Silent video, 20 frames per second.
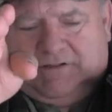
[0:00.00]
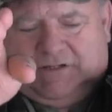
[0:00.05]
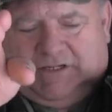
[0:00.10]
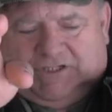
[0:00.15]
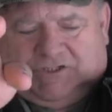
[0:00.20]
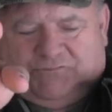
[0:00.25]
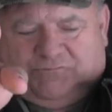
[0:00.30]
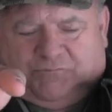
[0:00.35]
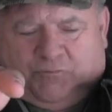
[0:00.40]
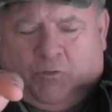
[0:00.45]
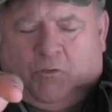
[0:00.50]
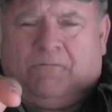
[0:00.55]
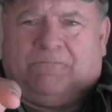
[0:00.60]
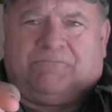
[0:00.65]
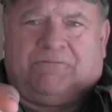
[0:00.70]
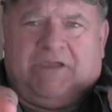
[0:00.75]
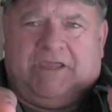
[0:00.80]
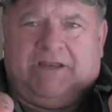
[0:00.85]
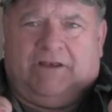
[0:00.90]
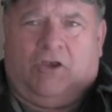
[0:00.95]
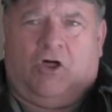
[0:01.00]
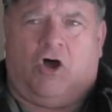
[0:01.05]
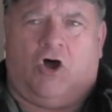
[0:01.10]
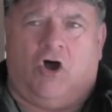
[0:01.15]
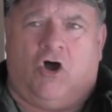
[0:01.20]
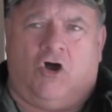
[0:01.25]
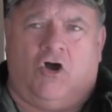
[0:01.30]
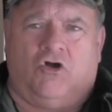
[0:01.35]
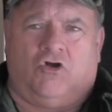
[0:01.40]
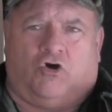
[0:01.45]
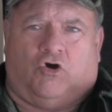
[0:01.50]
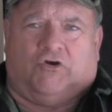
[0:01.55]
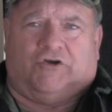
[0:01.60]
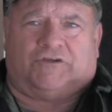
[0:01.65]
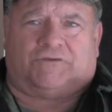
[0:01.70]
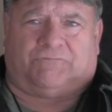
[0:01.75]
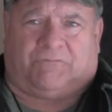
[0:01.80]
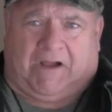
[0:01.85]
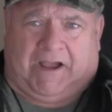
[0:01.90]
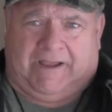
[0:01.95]
It's 4 feet long, or
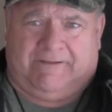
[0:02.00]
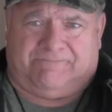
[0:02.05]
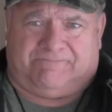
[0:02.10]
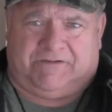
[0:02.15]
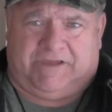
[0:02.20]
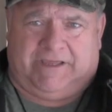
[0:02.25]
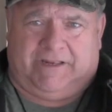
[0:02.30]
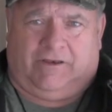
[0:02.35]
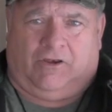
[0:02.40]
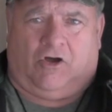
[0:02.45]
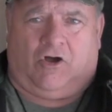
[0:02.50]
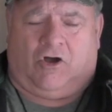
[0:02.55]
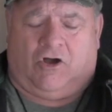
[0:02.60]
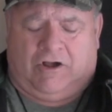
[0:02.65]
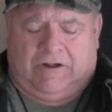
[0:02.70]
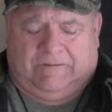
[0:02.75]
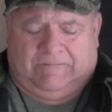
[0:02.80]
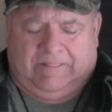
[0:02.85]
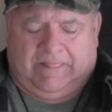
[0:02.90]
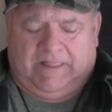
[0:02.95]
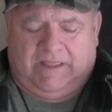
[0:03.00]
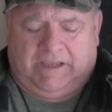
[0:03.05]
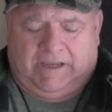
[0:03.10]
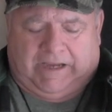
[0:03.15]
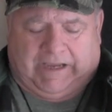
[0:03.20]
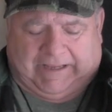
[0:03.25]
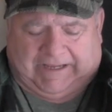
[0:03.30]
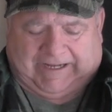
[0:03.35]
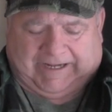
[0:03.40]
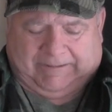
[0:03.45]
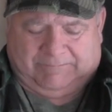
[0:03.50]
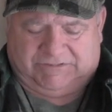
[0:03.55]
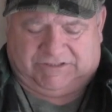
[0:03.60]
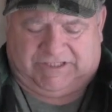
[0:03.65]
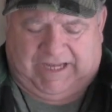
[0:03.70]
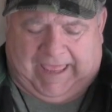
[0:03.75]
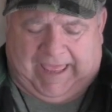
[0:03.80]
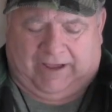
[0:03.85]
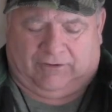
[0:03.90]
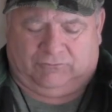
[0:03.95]
it's 5 feet long, and it comes
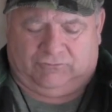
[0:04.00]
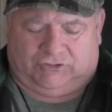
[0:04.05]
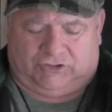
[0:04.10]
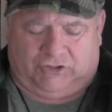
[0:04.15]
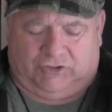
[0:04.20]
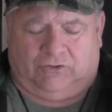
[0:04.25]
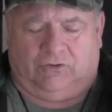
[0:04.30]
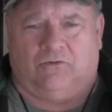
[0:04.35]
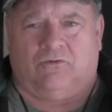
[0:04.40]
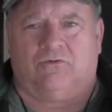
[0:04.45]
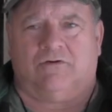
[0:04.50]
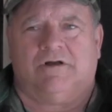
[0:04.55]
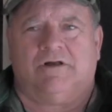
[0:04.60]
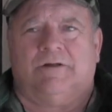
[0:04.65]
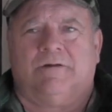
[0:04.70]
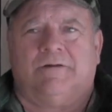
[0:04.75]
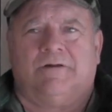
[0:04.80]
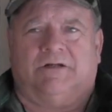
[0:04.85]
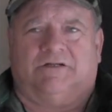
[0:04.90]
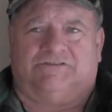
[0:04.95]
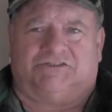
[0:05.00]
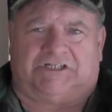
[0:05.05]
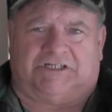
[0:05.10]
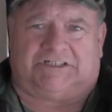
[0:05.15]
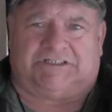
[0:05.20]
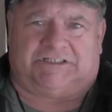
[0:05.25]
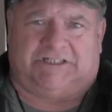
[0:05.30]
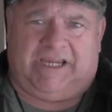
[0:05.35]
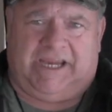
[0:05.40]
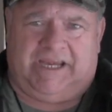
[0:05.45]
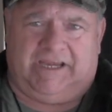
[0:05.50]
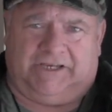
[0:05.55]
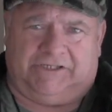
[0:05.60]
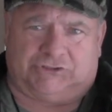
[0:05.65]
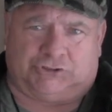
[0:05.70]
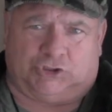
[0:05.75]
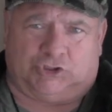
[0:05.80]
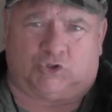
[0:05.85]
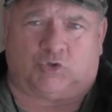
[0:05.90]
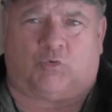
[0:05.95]
down to 16
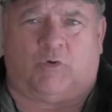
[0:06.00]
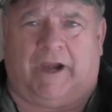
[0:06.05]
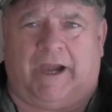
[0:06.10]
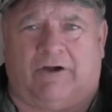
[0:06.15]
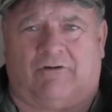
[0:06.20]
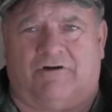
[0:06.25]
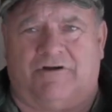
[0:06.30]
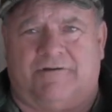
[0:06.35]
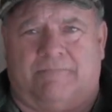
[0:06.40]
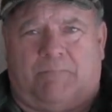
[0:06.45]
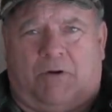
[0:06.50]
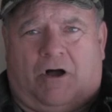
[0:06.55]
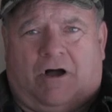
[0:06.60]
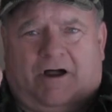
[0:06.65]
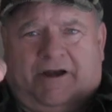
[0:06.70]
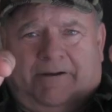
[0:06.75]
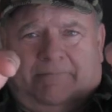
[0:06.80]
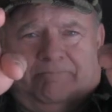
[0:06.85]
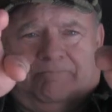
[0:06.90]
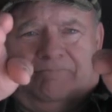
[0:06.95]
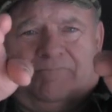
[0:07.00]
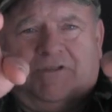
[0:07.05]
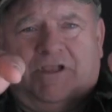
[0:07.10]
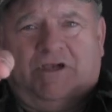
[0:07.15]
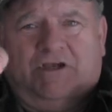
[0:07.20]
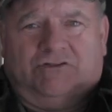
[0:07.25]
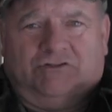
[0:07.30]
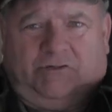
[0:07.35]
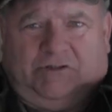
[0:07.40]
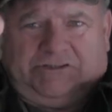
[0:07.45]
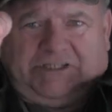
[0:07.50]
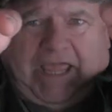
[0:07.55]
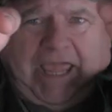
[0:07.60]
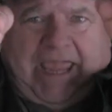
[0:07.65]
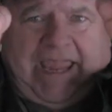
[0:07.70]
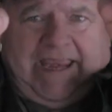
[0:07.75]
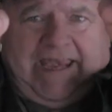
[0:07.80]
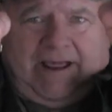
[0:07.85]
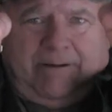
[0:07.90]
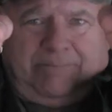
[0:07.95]
inches square on the bottom. So it's
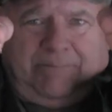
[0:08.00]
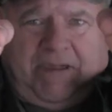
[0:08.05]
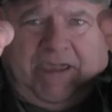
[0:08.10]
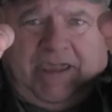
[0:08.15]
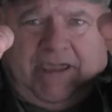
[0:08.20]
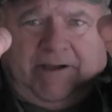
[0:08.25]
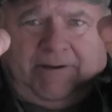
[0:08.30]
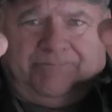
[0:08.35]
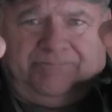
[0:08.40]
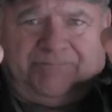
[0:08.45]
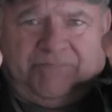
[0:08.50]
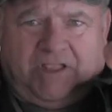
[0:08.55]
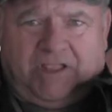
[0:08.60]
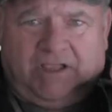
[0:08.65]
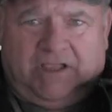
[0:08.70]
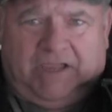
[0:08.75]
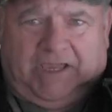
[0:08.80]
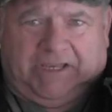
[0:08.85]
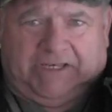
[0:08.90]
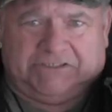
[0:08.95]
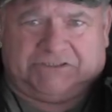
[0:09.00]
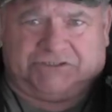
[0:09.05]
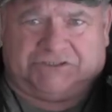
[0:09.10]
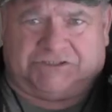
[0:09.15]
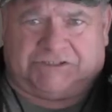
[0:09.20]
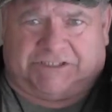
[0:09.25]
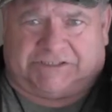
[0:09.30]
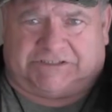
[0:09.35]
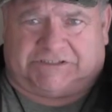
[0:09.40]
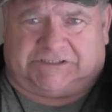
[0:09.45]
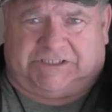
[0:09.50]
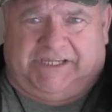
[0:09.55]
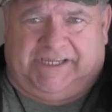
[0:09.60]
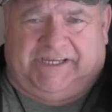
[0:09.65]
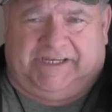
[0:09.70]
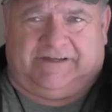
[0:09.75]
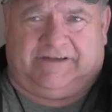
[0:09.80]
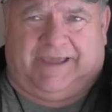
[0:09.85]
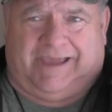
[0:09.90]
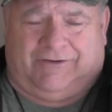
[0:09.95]
8 up here and it's
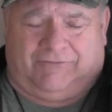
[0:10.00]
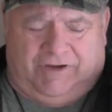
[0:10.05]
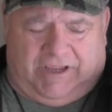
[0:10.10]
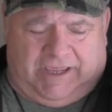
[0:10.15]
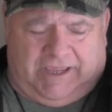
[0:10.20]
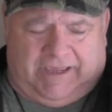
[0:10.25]
16 down